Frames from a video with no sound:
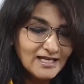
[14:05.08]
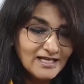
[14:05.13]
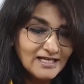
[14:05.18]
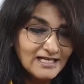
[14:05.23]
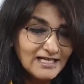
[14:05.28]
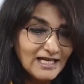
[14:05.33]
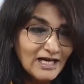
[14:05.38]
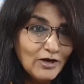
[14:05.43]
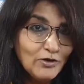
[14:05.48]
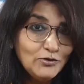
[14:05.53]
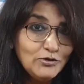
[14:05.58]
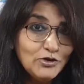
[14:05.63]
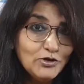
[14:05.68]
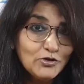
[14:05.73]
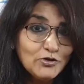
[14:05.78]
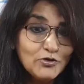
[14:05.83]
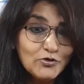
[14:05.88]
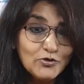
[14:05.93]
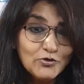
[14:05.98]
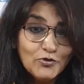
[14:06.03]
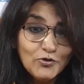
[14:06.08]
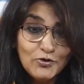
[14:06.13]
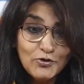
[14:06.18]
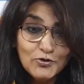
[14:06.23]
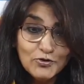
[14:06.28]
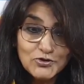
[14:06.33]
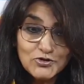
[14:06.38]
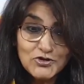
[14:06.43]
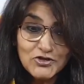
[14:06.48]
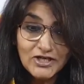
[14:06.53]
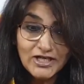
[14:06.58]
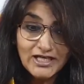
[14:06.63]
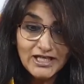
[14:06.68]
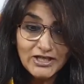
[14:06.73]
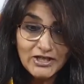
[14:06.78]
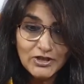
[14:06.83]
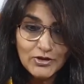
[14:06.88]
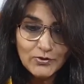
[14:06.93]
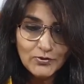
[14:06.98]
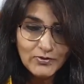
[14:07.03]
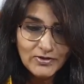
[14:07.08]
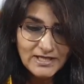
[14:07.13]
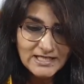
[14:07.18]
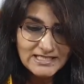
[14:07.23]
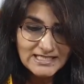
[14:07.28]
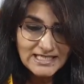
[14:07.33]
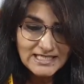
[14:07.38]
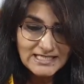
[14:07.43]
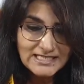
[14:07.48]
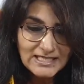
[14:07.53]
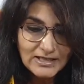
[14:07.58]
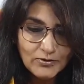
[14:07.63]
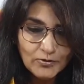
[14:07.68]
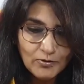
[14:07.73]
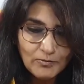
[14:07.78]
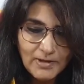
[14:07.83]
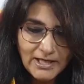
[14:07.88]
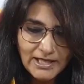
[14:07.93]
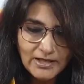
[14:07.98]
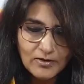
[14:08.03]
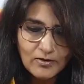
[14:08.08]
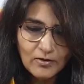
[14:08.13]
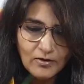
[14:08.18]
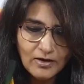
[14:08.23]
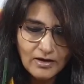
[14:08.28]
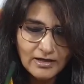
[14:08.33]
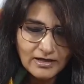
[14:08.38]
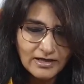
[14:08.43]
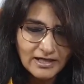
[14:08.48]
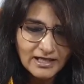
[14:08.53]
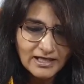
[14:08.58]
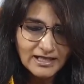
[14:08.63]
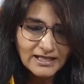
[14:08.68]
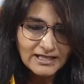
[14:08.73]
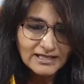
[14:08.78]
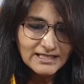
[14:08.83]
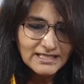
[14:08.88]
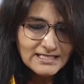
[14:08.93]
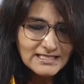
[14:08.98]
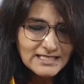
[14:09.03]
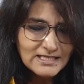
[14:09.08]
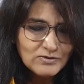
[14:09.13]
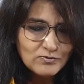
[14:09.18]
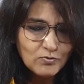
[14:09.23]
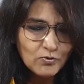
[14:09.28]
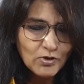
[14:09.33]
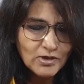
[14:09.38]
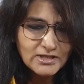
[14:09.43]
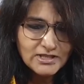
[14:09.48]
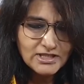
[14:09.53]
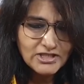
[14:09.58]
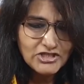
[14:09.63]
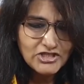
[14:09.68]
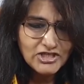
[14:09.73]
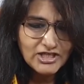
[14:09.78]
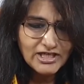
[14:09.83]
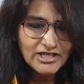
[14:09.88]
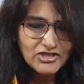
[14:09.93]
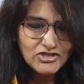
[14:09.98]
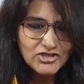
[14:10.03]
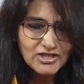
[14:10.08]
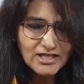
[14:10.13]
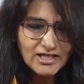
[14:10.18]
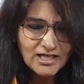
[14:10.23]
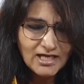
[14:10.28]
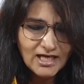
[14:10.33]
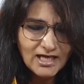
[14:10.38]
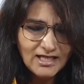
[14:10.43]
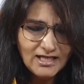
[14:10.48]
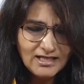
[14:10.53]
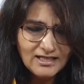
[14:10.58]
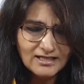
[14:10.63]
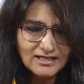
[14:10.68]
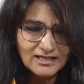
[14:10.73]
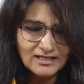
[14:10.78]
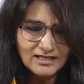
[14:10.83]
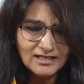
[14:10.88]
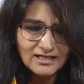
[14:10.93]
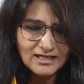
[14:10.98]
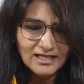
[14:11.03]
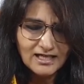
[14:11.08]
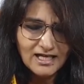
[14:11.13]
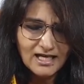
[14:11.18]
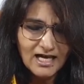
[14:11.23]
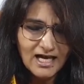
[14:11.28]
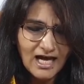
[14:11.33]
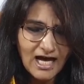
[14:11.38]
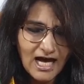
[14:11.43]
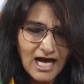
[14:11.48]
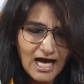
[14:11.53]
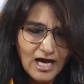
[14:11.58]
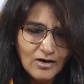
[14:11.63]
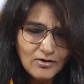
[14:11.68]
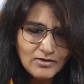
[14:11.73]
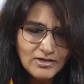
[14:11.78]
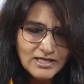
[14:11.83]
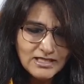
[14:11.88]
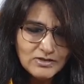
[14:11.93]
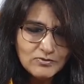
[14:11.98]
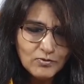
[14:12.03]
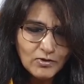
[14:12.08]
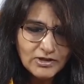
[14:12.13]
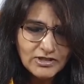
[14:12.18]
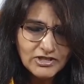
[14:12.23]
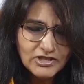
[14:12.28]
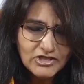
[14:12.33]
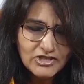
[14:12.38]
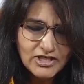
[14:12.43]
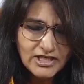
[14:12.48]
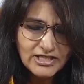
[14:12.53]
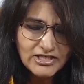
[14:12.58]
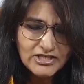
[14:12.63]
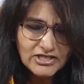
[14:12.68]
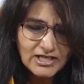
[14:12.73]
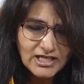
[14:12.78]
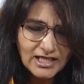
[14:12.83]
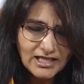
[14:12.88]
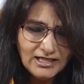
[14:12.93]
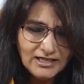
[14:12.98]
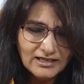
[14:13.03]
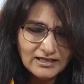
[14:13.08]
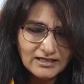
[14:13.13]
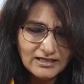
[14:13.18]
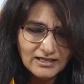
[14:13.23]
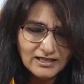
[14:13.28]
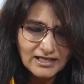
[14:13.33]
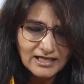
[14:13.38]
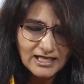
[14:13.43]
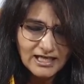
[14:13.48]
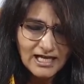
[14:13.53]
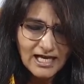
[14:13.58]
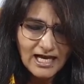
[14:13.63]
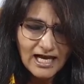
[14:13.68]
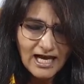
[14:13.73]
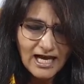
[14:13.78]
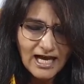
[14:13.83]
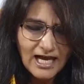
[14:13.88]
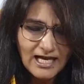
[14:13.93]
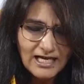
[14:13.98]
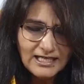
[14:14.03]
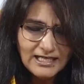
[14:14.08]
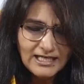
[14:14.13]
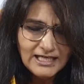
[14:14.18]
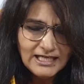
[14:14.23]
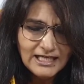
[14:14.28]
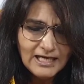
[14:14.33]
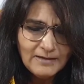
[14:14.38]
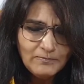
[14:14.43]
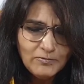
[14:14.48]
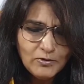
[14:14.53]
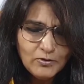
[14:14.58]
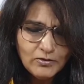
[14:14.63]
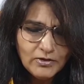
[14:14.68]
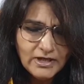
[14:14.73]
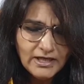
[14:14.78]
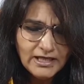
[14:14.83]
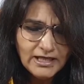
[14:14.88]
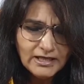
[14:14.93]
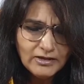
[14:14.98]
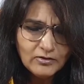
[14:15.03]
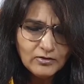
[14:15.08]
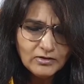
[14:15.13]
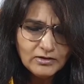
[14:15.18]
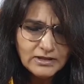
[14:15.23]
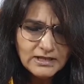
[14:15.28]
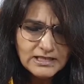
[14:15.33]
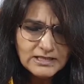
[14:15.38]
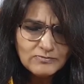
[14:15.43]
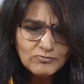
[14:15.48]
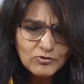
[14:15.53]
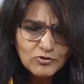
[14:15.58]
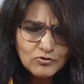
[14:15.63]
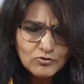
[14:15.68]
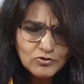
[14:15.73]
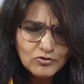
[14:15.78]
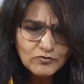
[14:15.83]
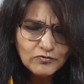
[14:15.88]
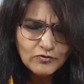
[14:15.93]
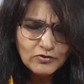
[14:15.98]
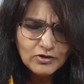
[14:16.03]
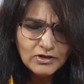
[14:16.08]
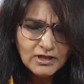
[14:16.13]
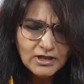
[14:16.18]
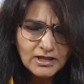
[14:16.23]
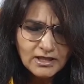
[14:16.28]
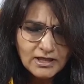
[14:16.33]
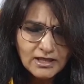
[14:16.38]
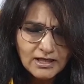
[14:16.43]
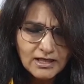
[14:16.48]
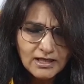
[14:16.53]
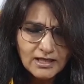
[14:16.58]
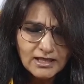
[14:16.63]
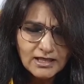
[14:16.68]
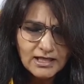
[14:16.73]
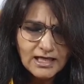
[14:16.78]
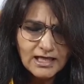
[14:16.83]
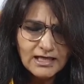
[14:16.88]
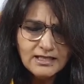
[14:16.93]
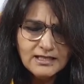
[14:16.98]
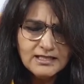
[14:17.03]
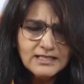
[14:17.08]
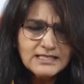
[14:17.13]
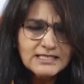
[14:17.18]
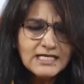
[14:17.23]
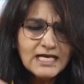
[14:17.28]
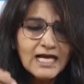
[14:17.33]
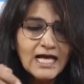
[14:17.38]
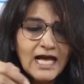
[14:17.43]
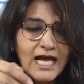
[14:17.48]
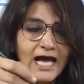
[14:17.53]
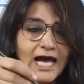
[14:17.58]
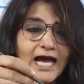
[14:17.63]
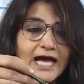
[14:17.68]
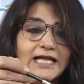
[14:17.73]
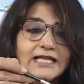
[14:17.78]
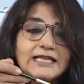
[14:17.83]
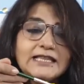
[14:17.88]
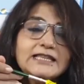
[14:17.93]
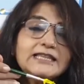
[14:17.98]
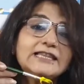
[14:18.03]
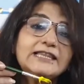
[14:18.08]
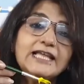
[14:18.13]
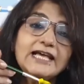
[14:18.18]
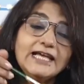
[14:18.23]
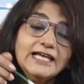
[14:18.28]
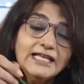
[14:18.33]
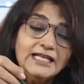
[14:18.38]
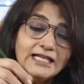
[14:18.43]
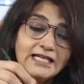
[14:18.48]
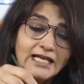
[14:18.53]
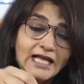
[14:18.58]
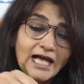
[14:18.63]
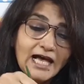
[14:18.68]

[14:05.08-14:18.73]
Now the crow looked really curious and said, oh my God, this is water changing color. How does water change color? And he kept looking at all these beautiful colors and then